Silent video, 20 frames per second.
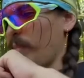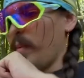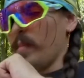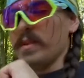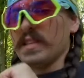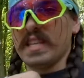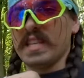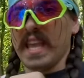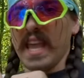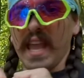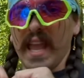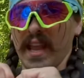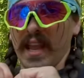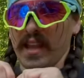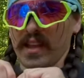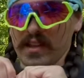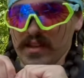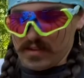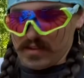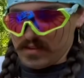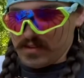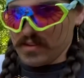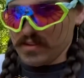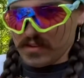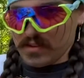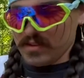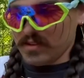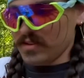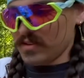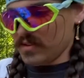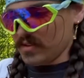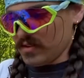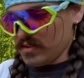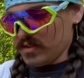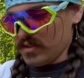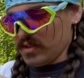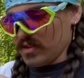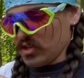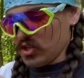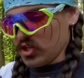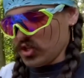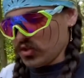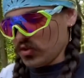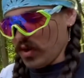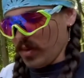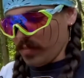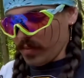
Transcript: him is king. Trip